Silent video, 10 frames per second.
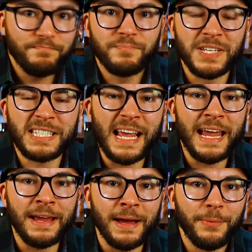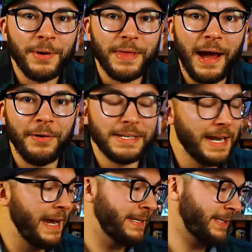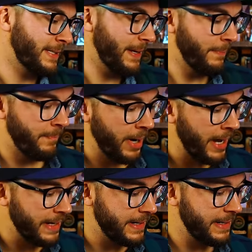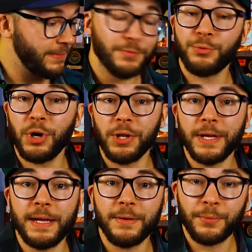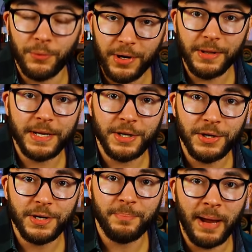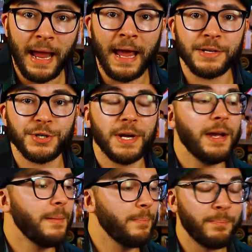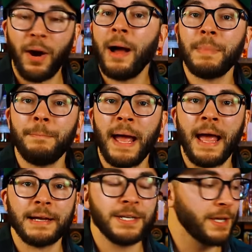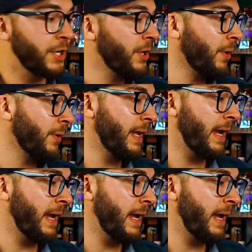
to say with how it tastes. But really, really good batch. Brought me back to the good old